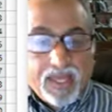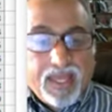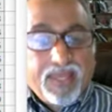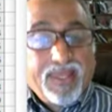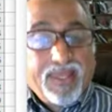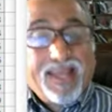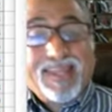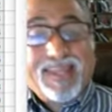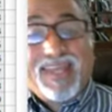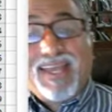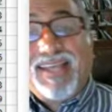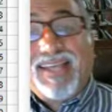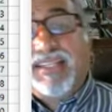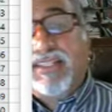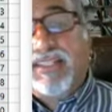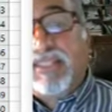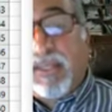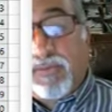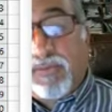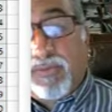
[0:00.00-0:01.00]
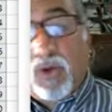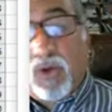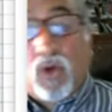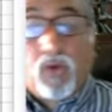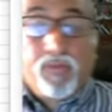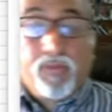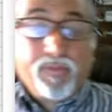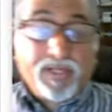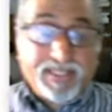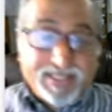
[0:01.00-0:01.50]
That is the symbol
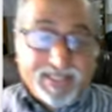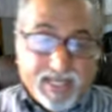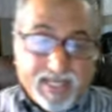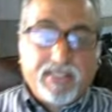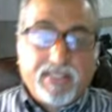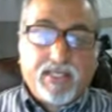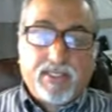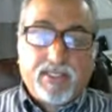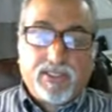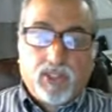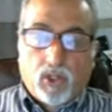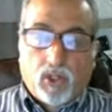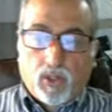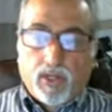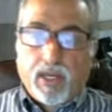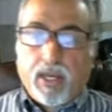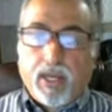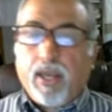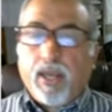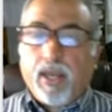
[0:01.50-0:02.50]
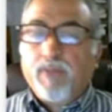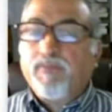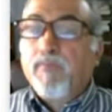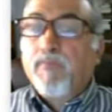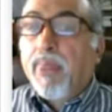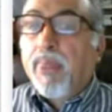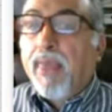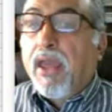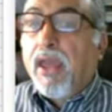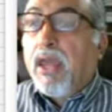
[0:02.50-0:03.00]
of percentage. Okay.
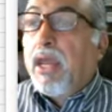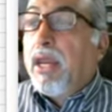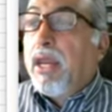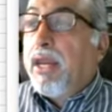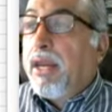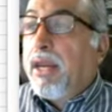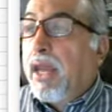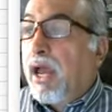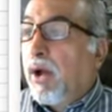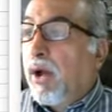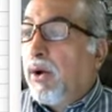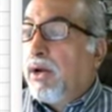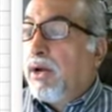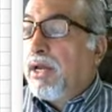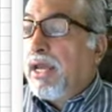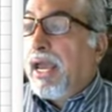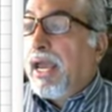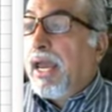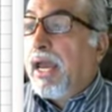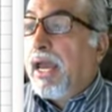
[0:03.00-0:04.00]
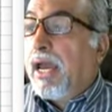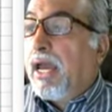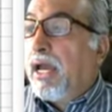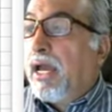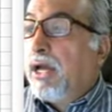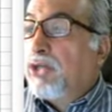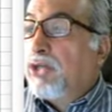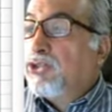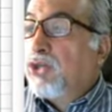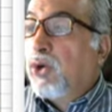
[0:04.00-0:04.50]
Now,
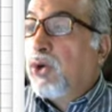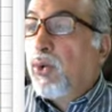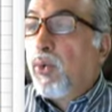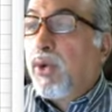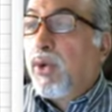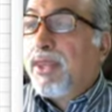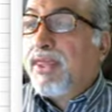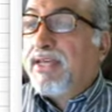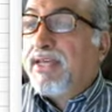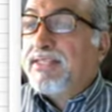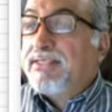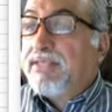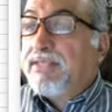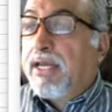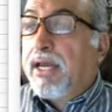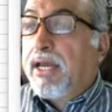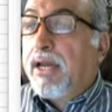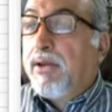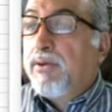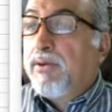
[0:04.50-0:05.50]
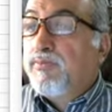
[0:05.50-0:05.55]
so what does the